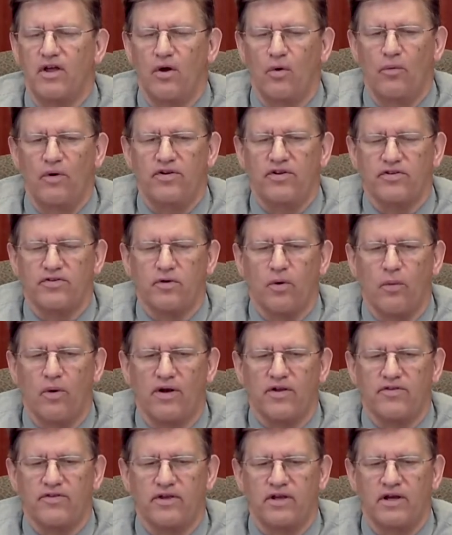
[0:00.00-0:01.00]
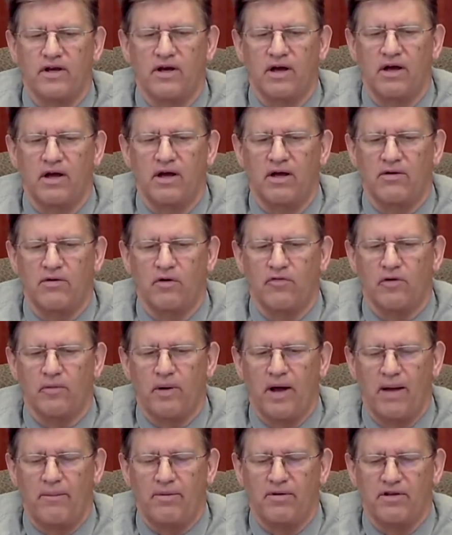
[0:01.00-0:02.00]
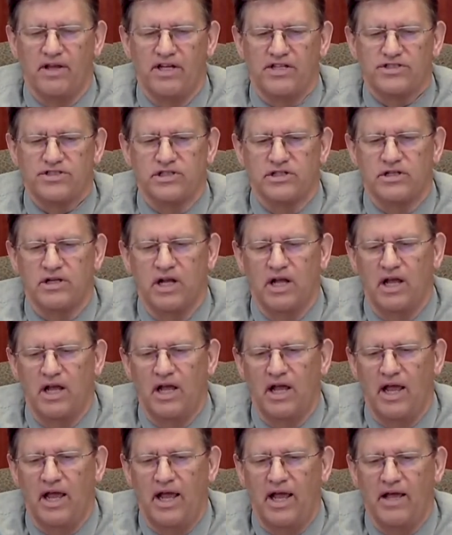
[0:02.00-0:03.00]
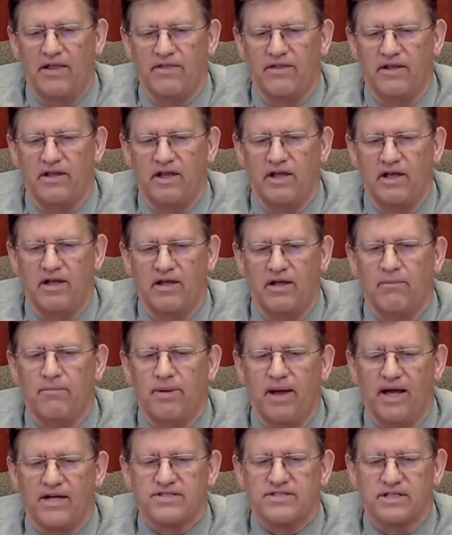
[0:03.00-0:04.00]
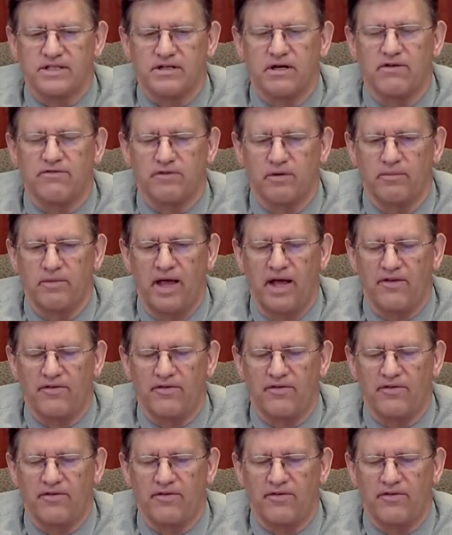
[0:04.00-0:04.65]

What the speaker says: We just don't want to see an overpopulation and the impacts that come from that.